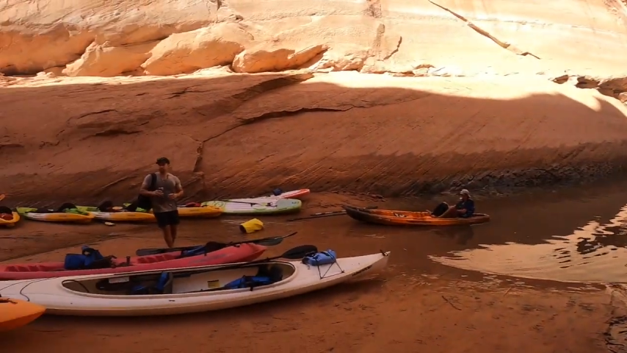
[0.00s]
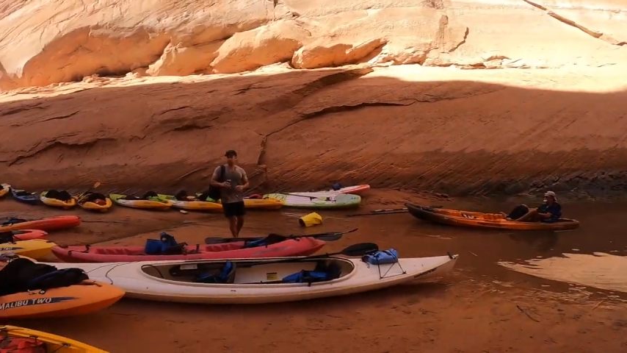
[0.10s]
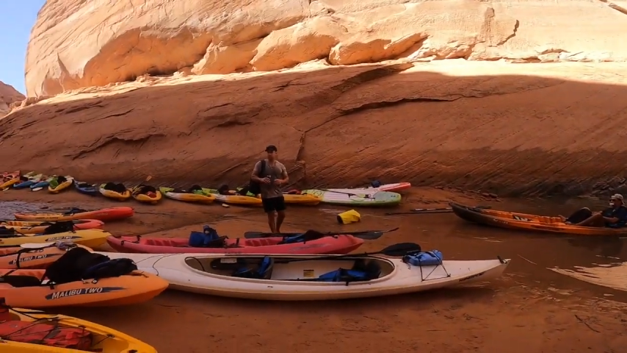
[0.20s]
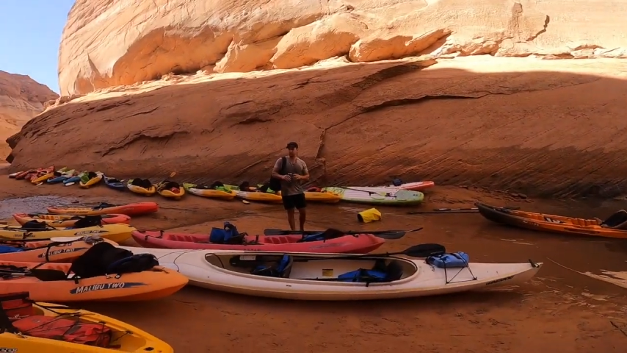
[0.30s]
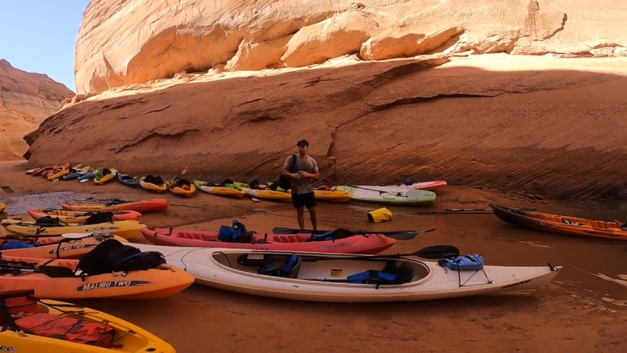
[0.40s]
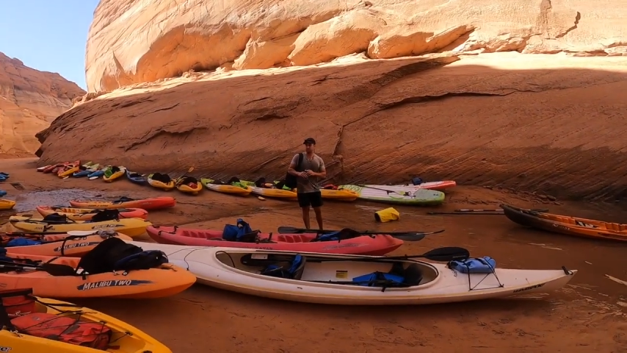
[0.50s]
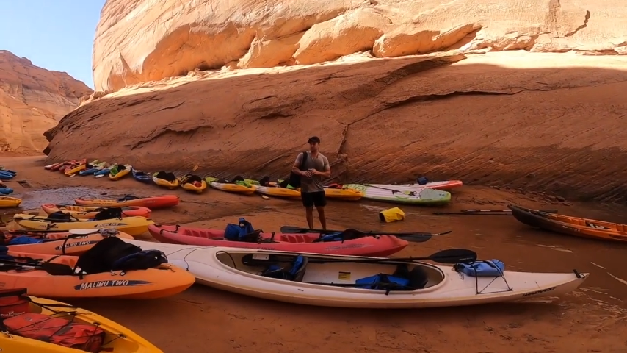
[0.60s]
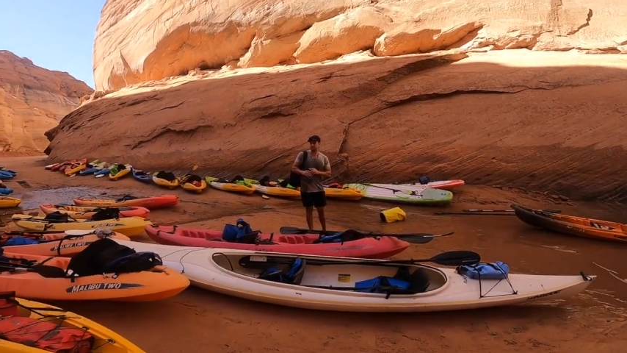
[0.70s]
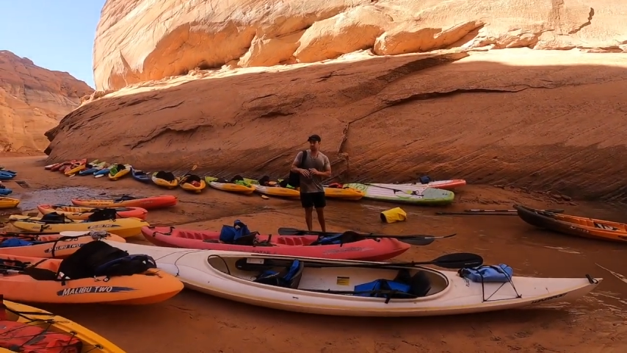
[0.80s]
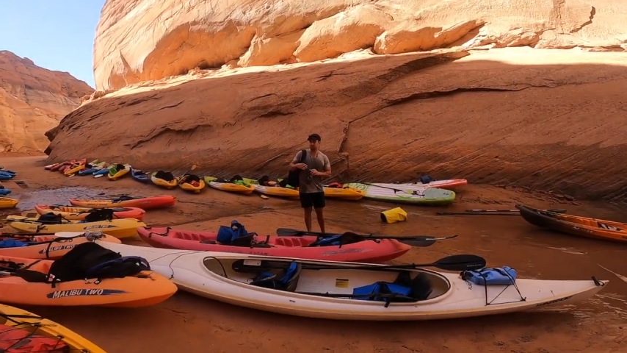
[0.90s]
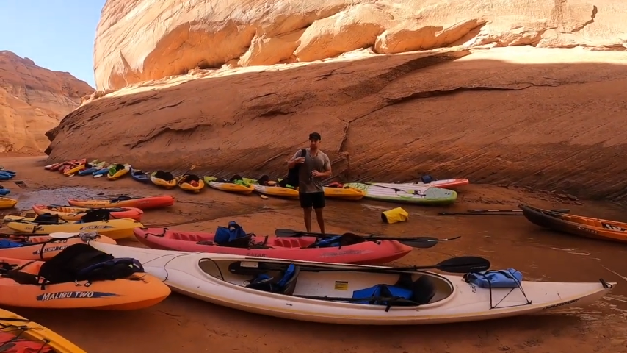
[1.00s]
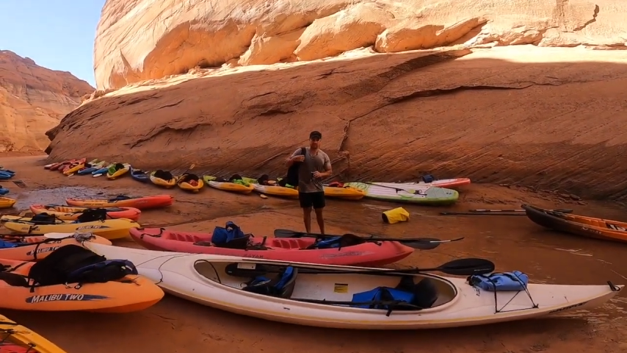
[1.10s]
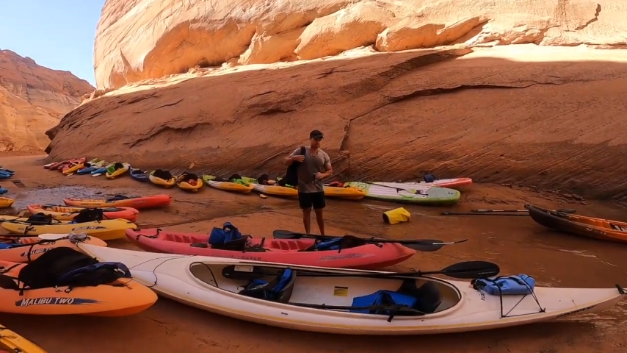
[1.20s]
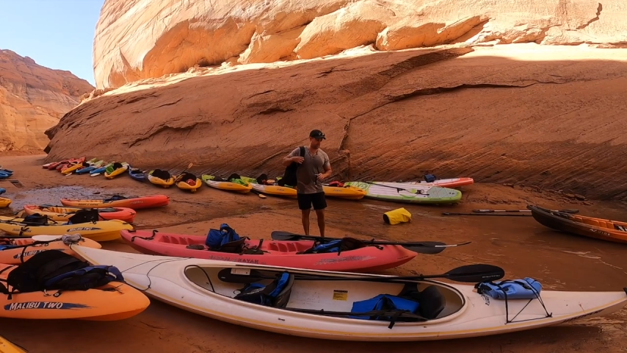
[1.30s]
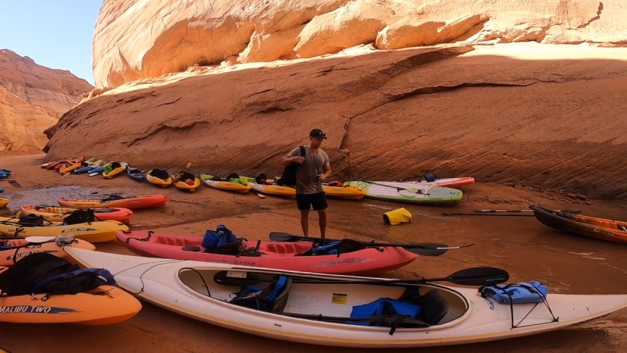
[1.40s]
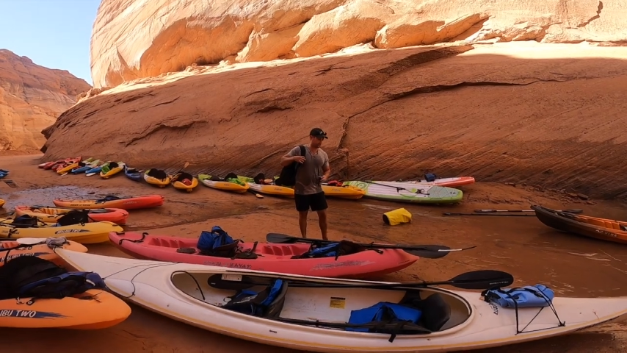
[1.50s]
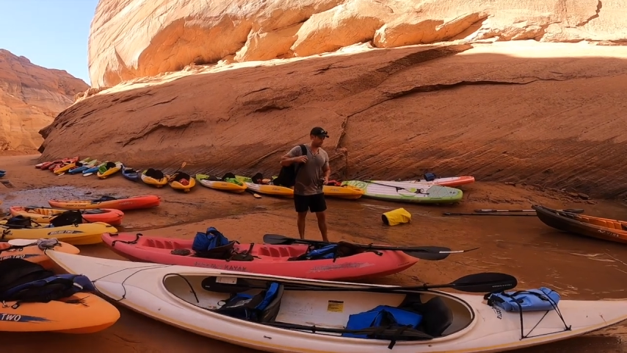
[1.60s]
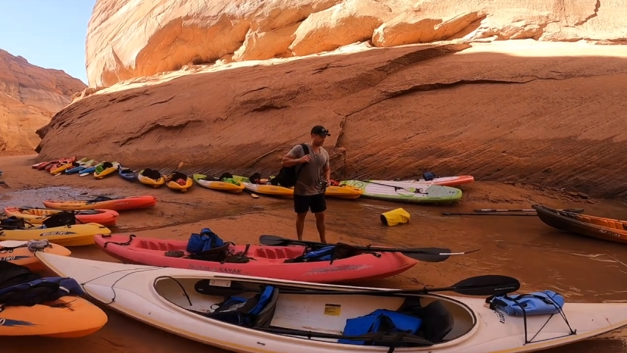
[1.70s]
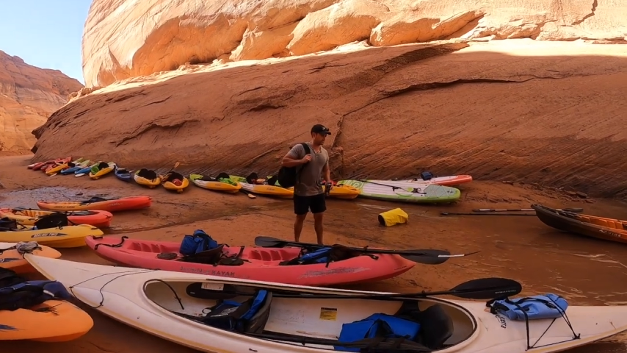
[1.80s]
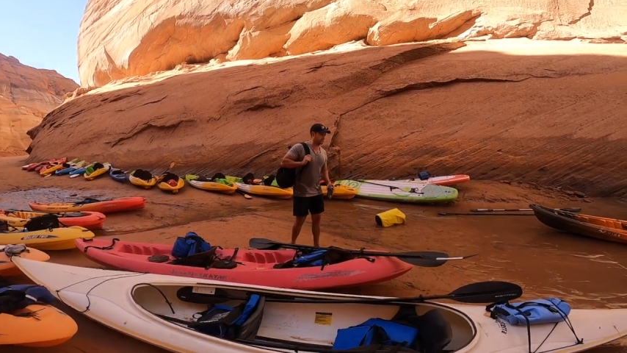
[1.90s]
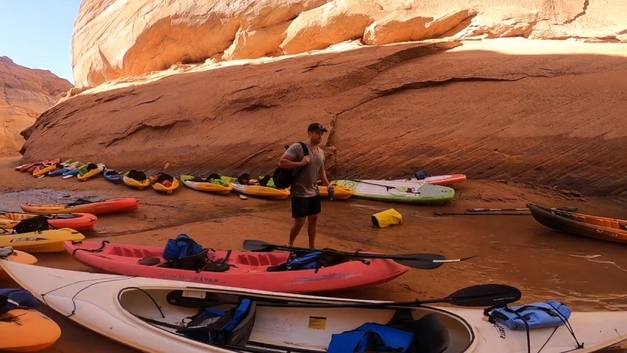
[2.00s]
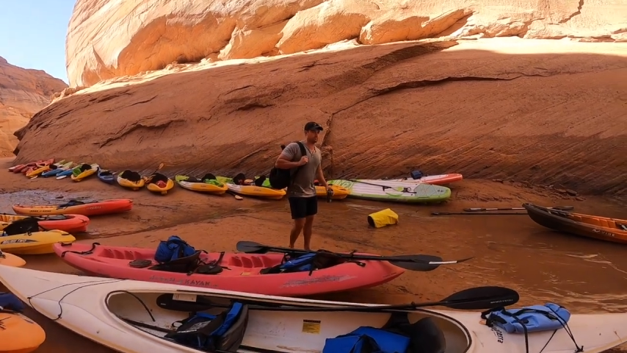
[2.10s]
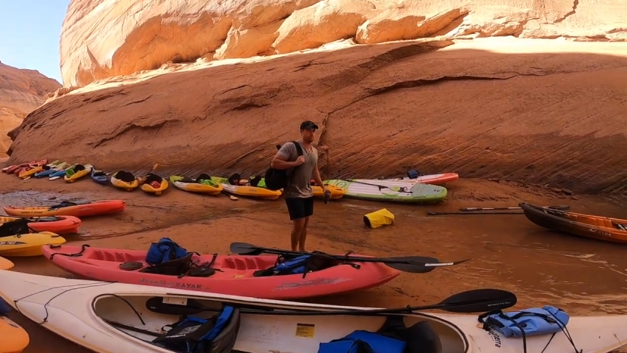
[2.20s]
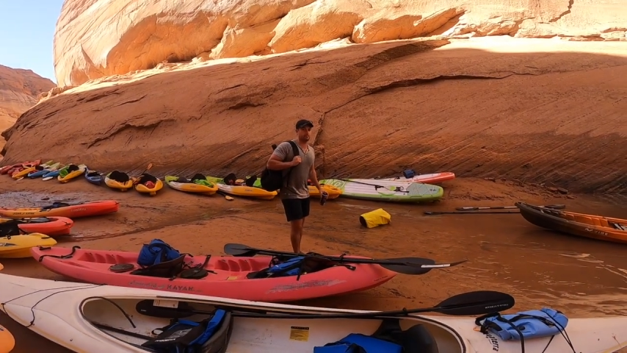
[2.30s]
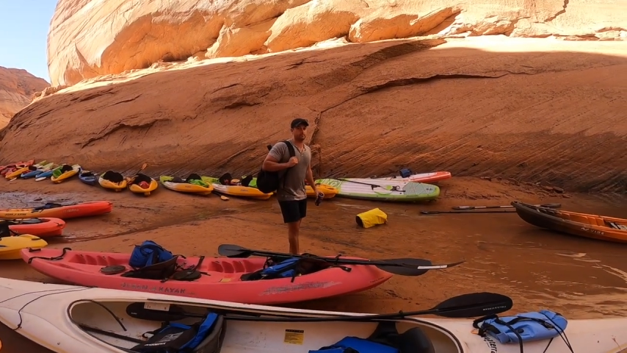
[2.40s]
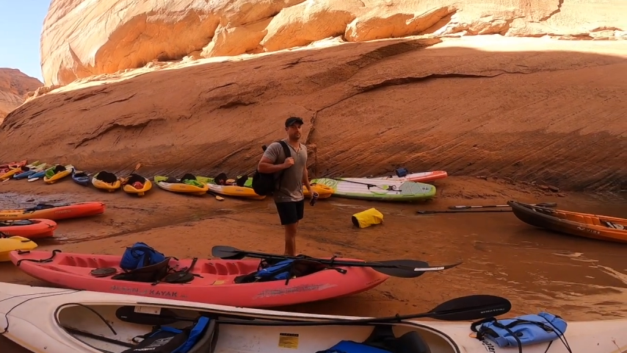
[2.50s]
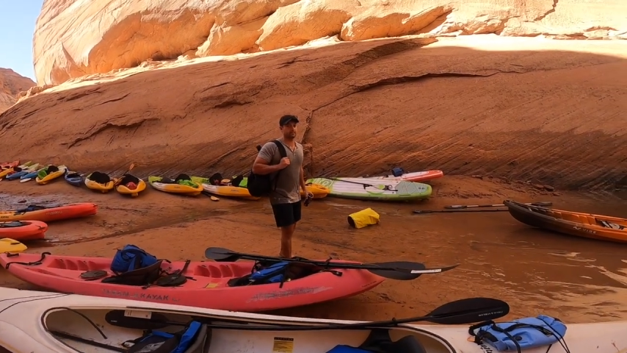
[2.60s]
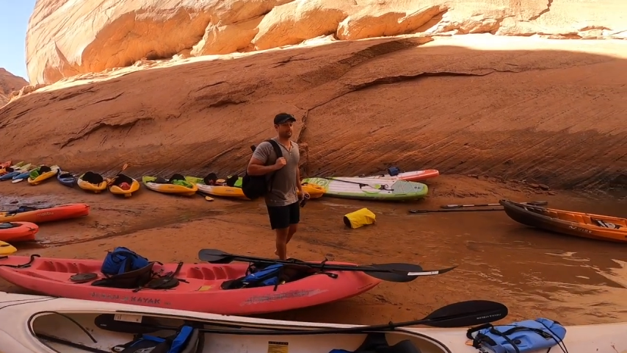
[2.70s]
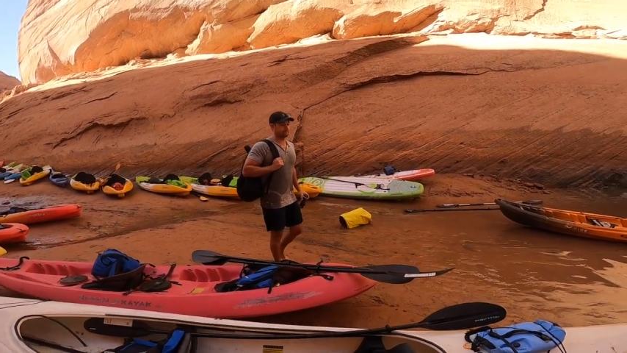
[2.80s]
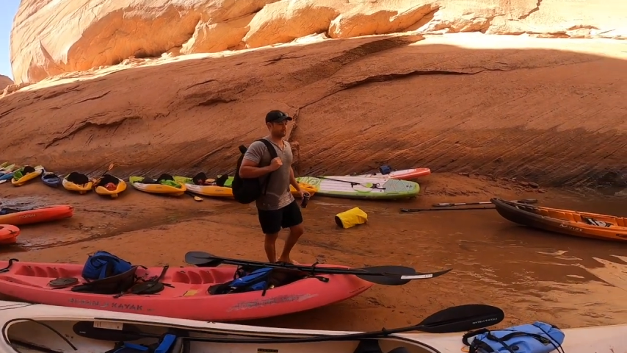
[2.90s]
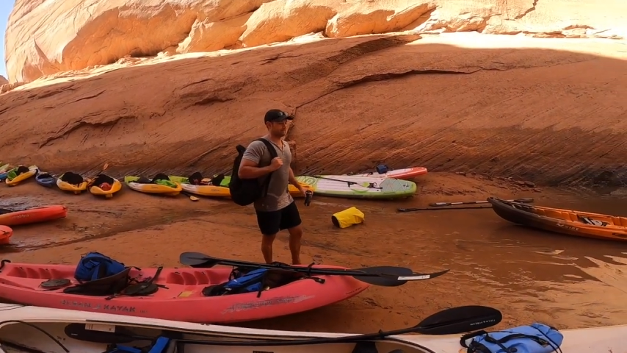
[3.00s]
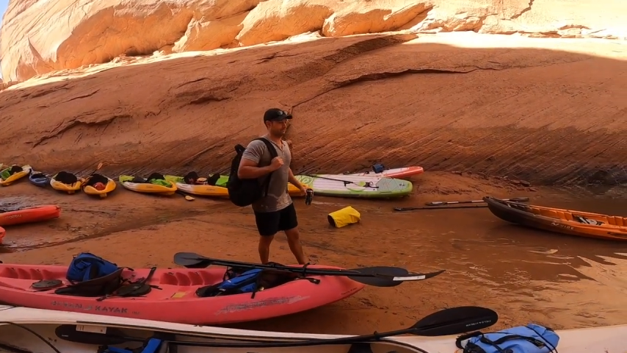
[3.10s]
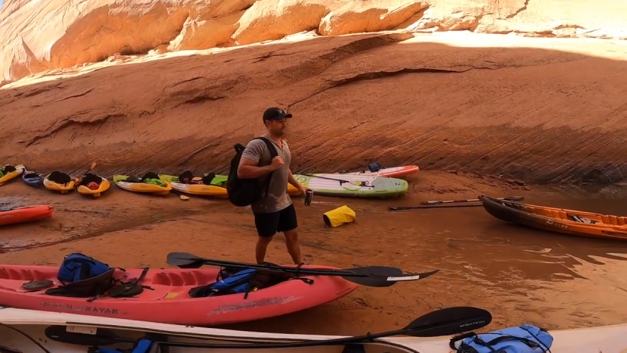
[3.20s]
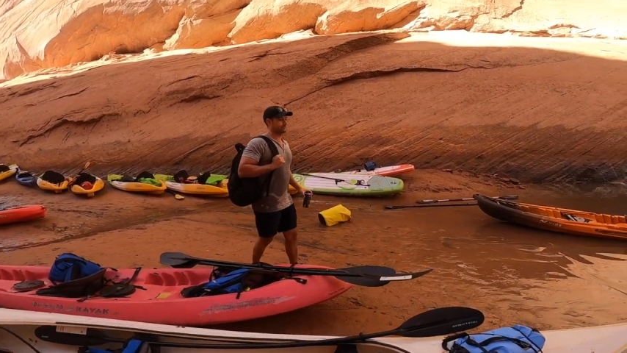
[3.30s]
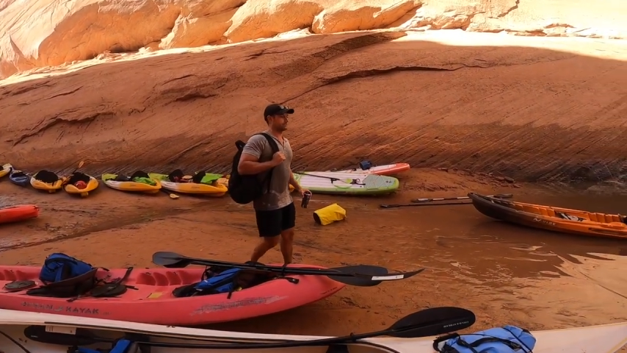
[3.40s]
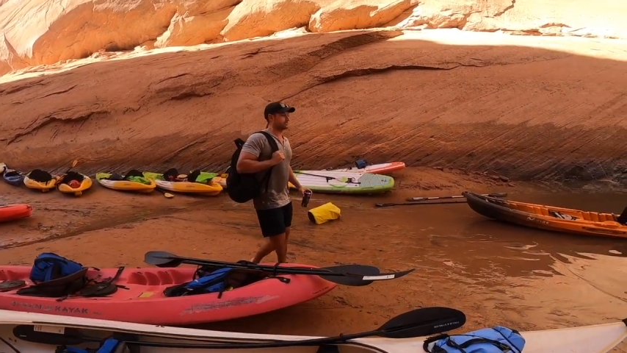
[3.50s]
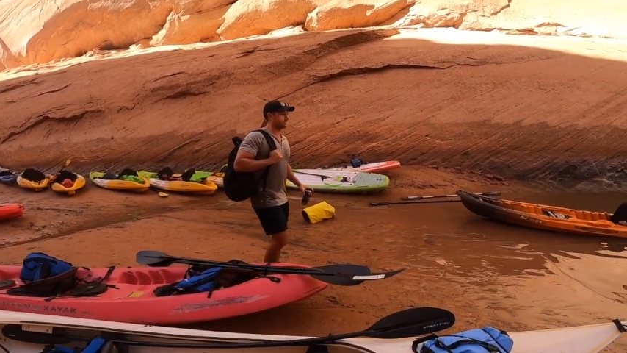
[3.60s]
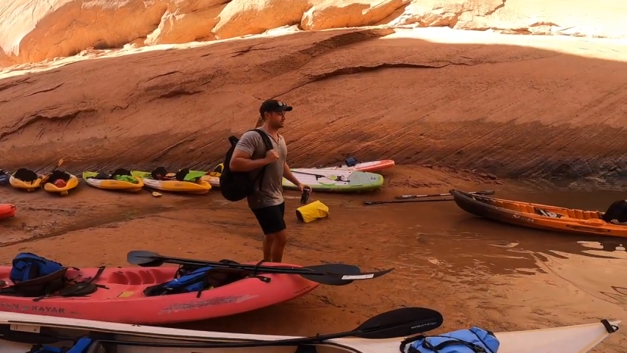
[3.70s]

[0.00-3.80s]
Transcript: No face is visible, so there are no lips to read.